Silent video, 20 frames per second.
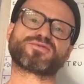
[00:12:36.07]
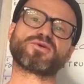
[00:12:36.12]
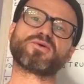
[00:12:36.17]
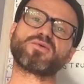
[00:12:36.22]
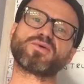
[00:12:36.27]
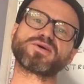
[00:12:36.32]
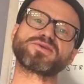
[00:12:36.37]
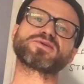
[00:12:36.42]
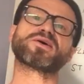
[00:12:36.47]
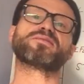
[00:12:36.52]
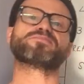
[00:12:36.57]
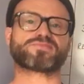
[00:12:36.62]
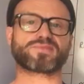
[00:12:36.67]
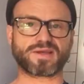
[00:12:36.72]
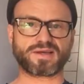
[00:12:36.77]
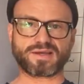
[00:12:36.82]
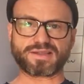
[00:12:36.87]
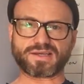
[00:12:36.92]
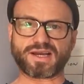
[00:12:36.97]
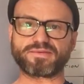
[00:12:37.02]
forward,
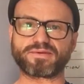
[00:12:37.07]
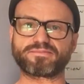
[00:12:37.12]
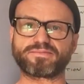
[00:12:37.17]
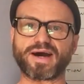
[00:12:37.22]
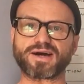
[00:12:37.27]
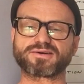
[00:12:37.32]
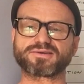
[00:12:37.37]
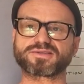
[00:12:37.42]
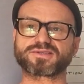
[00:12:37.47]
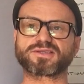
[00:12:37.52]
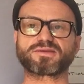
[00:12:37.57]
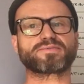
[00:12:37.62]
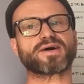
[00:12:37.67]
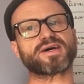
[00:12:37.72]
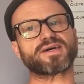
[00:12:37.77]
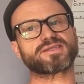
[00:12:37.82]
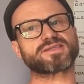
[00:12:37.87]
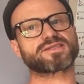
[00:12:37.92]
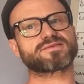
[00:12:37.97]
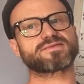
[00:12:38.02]
coming back onto the
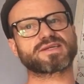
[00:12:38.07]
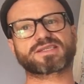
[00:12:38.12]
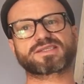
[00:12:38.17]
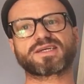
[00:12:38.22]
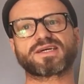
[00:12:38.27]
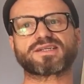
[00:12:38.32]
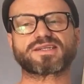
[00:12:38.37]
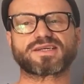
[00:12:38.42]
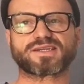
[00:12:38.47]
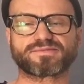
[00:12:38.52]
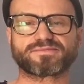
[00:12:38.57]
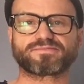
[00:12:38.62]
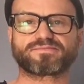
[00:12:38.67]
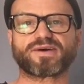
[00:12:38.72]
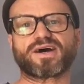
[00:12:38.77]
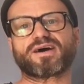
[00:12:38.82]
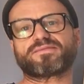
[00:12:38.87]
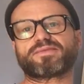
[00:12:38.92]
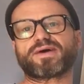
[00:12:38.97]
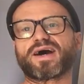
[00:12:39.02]
base, extend it
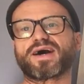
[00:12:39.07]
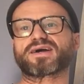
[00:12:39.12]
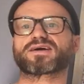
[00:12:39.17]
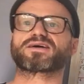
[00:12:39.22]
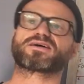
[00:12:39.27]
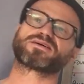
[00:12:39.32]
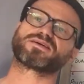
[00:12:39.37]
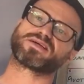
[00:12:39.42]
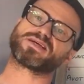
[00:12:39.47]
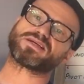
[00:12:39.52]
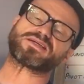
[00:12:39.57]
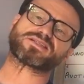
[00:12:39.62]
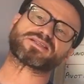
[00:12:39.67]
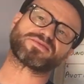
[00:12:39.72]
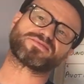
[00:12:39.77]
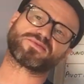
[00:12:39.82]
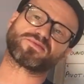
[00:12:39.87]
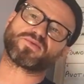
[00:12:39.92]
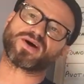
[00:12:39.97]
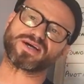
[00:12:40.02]
back? It is
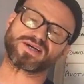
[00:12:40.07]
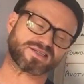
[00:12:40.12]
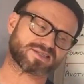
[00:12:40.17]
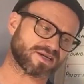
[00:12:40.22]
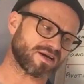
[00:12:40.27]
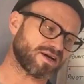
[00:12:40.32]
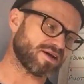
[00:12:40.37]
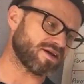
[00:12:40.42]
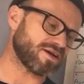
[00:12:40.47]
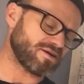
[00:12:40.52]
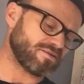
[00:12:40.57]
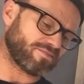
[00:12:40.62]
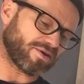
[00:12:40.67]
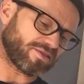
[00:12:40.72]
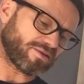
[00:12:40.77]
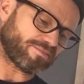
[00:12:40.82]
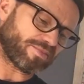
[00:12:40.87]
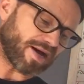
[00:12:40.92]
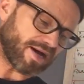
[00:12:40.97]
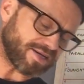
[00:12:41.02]
different ways.
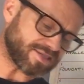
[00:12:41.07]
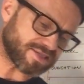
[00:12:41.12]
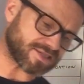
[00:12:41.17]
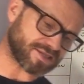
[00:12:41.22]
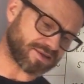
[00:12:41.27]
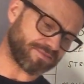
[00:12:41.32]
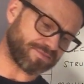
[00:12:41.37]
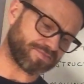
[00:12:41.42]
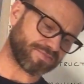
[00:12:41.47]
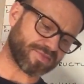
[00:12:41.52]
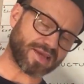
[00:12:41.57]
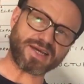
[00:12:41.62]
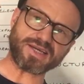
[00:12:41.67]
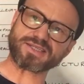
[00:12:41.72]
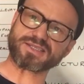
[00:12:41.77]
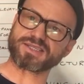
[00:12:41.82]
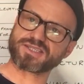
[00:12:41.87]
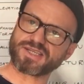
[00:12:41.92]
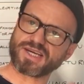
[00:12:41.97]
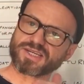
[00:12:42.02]
But the base
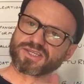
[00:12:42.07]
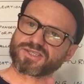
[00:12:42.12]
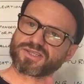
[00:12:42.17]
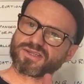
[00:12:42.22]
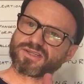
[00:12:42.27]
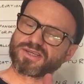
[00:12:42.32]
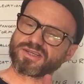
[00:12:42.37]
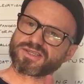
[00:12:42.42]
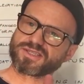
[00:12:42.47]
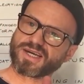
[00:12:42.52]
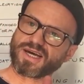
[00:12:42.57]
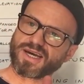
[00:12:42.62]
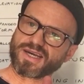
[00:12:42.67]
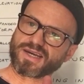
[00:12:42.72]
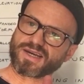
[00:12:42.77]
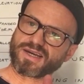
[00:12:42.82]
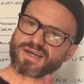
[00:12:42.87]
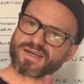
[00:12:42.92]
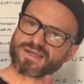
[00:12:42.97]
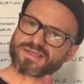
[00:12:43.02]
is the section that you
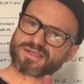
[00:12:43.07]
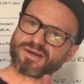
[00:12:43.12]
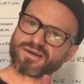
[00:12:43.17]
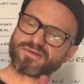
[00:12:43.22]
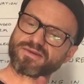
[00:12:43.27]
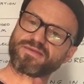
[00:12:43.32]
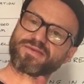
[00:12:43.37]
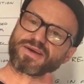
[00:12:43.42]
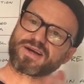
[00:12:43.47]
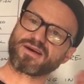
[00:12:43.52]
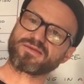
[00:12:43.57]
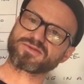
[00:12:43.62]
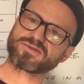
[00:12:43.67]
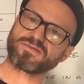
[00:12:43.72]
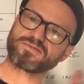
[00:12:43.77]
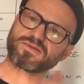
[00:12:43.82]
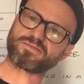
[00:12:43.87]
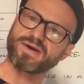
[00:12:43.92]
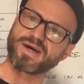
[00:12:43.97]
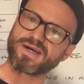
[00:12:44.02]
take. So if it comes
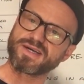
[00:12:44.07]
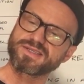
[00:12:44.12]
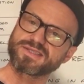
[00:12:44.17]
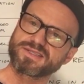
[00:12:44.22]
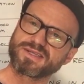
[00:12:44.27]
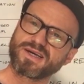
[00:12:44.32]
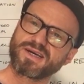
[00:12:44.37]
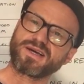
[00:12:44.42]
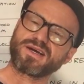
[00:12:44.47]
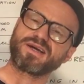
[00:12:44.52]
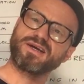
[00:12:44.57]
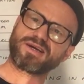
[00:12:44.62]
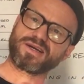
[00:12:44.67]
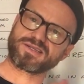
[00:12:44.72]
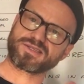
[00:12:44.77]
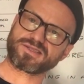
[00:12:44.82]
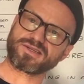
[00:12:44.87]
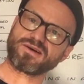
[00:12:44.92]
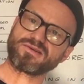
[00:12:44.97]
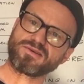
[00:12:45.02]
off the base,
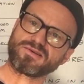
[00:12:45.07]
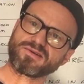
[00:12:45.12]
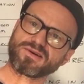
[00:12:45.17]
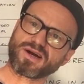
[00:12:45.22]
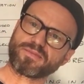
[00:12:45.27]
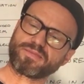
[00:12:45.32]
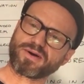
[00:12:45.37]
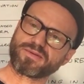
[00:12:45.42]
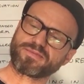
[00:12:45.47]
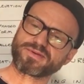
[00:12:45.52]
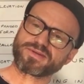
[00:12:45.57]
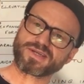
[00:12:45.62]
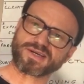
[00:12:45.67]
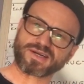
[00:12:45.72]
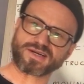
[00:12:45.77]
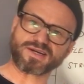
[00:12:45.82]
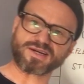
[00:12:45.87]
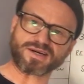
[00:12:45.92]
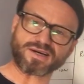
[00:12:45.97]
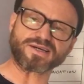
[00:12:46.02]
it's no longer
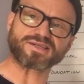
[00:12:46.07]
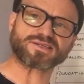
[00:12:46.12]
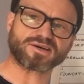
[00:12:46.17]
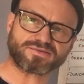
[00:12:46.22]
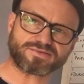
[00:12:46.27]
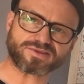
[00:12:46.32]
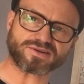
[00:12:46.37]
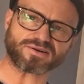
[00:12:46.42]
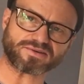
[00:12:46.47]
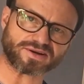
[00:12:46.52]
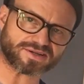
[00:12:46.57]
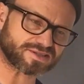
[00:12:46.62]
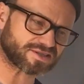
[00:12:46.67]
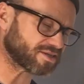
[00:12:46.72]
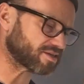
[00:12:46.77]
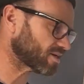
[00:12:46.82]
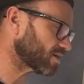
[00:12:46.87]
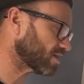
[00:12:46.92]
perpendicular, it's over directed,